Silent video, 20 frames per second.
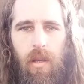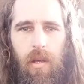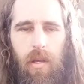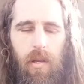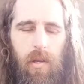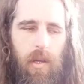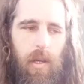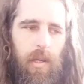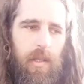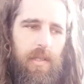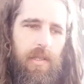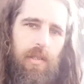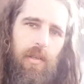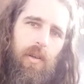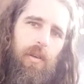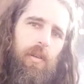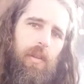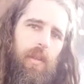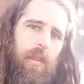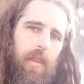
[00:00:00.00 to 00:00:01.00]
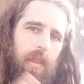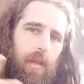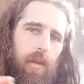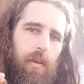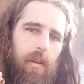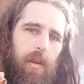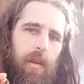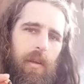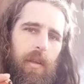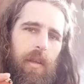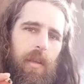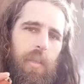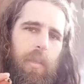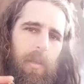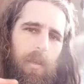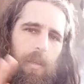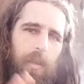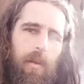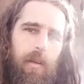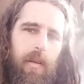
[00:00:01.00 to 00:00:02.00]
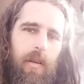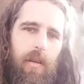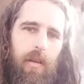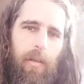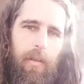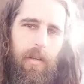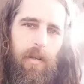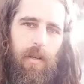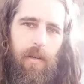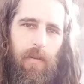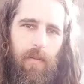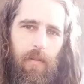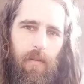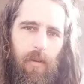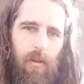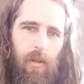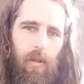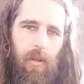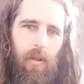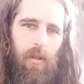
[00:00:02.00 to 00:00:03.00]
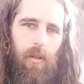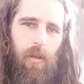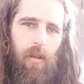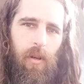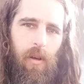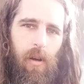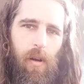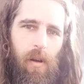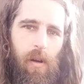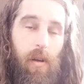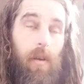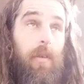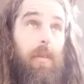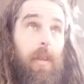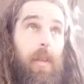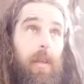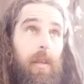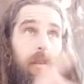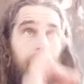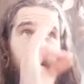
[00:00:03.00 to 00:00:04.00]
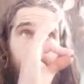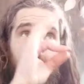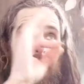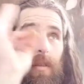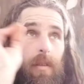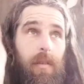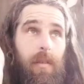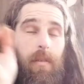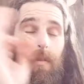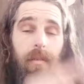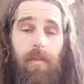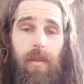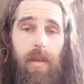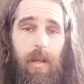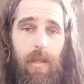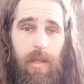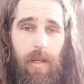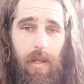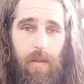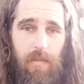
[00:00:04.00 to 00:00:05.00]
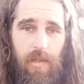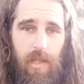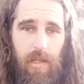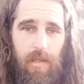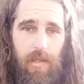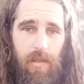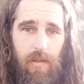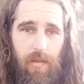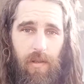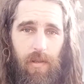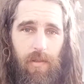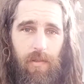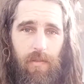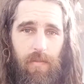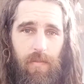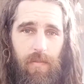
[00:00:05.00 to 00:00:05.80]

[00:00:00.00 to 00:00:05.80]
Okay, so the theory here, or the thought that I'm chasing around,